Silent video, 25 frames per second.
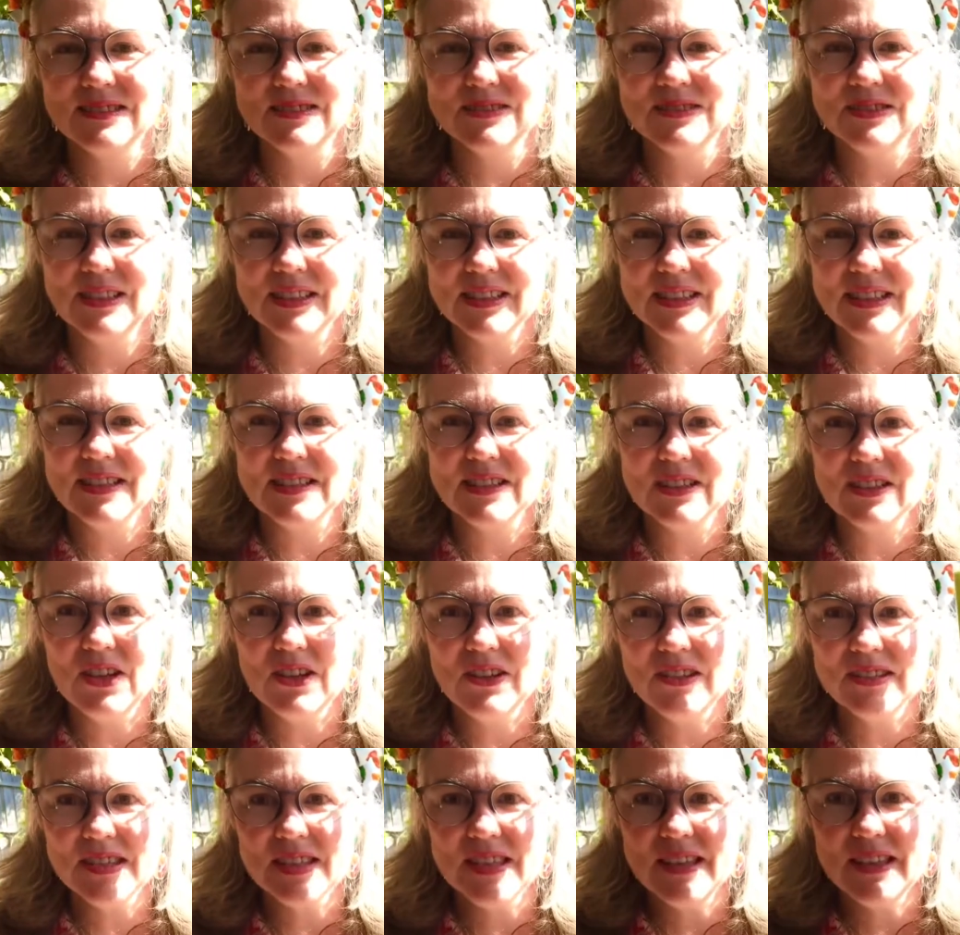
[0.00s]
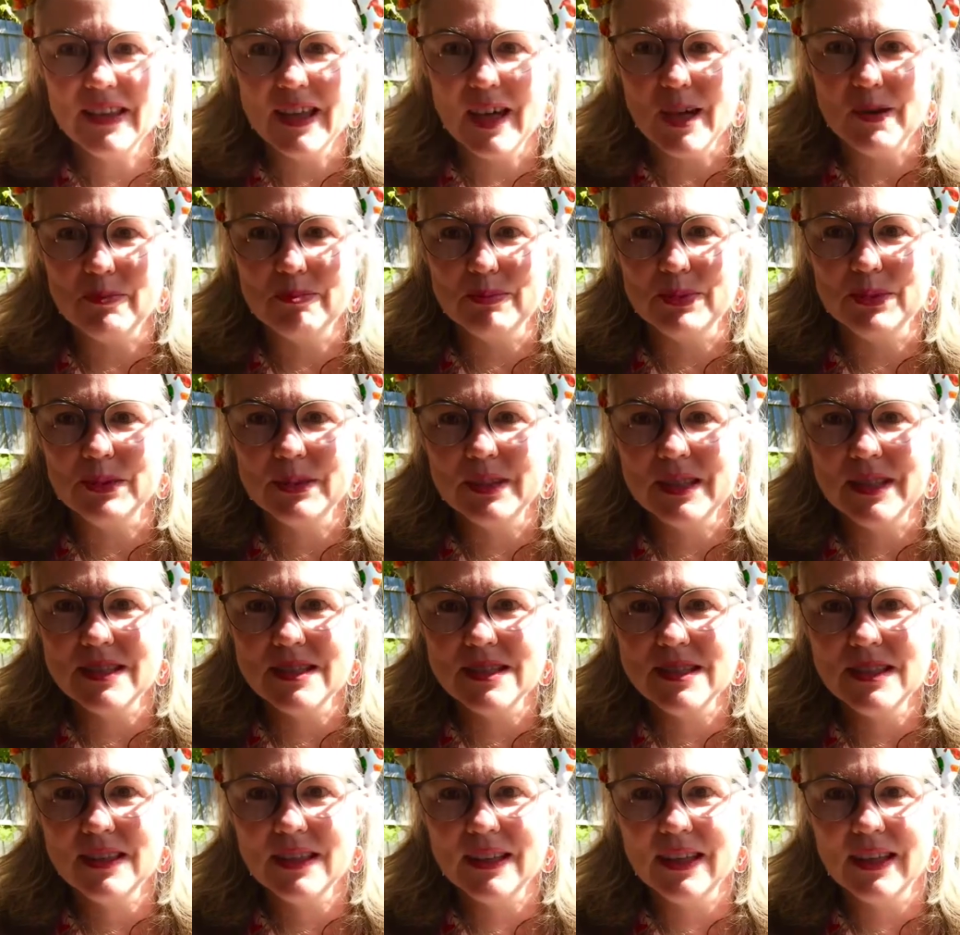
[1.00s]
Well, there's lots in that book,
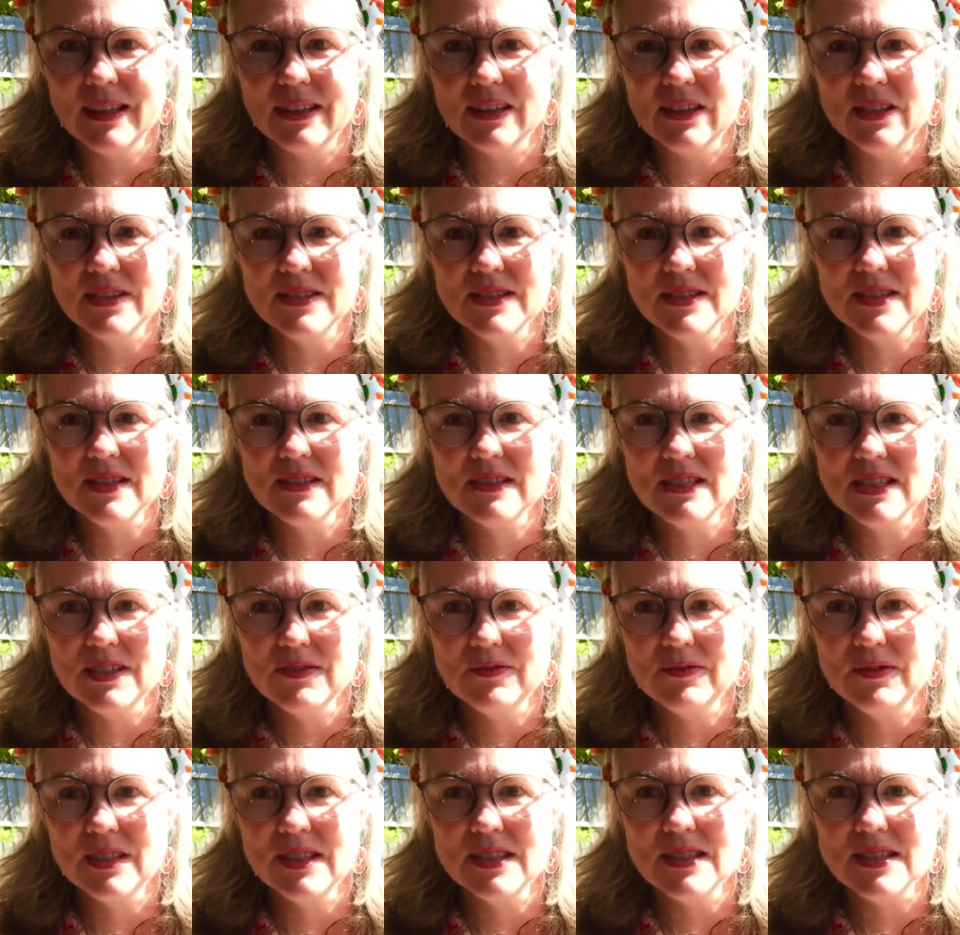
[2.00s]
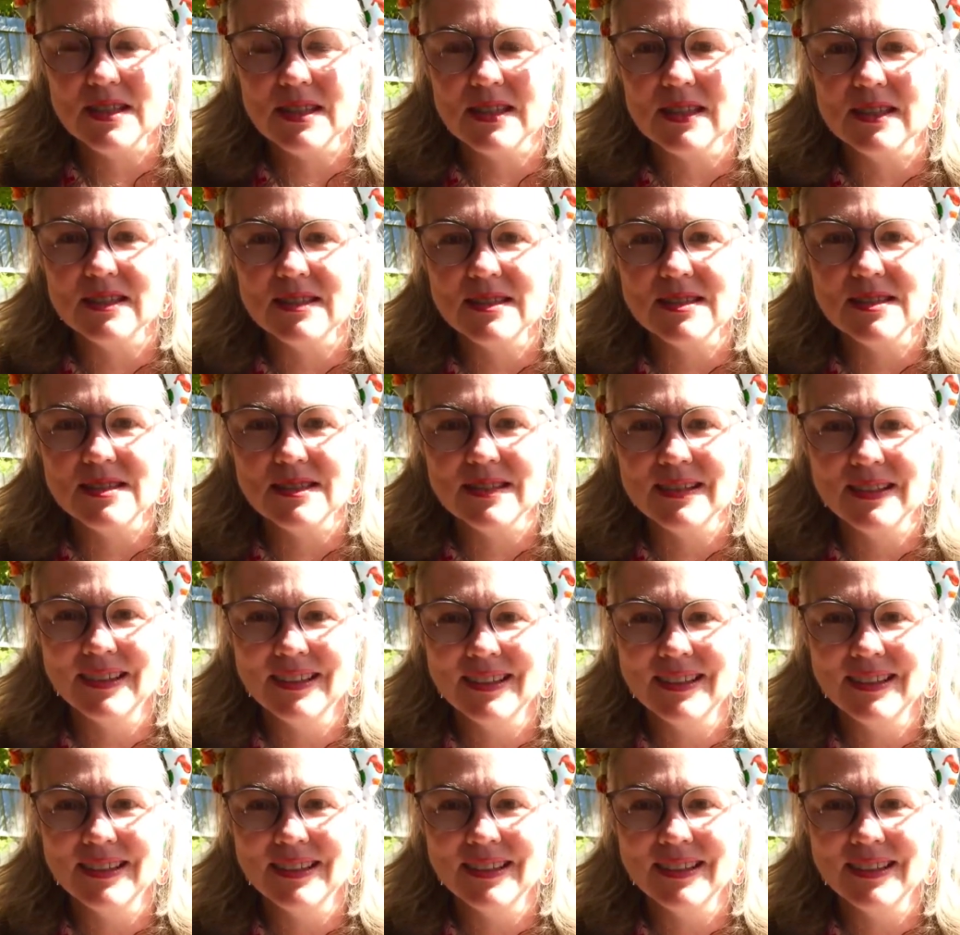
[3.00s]
isn't there? Lots of differences.